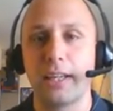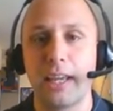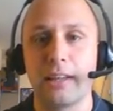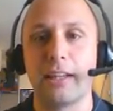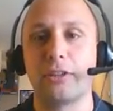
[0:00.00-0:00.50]

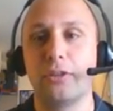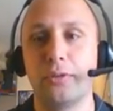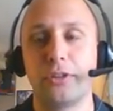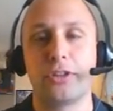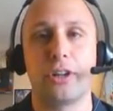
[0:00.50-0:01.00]
the ELL
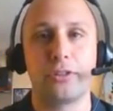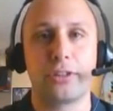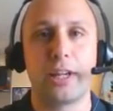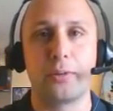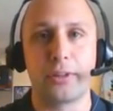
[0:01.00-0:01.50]
students to
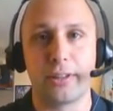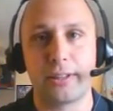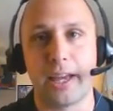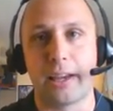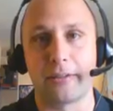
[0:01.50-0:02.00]
understand what they're
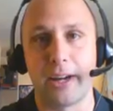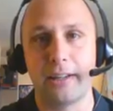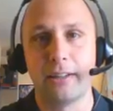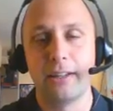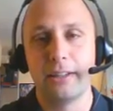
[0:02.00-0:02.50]
saying, right?